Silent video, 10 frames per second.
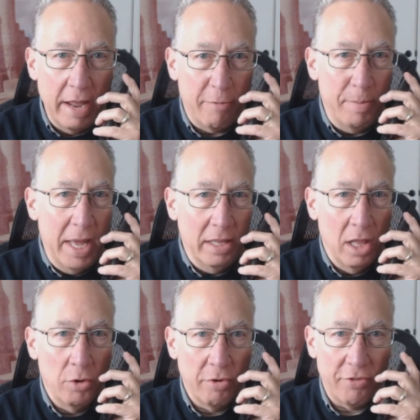SBA
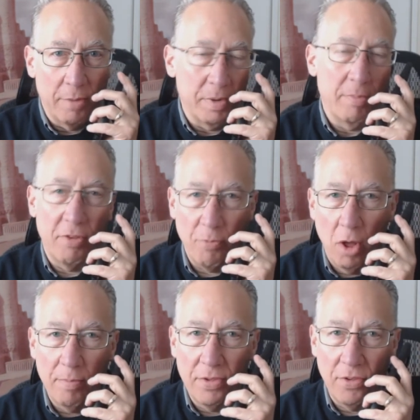loan or some type of
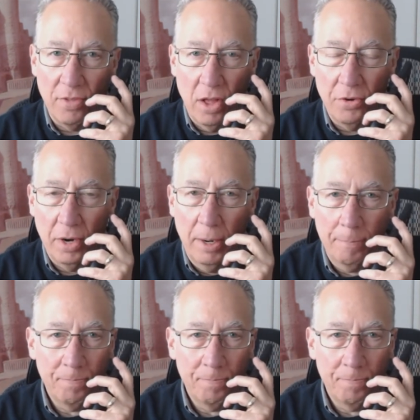small business loan.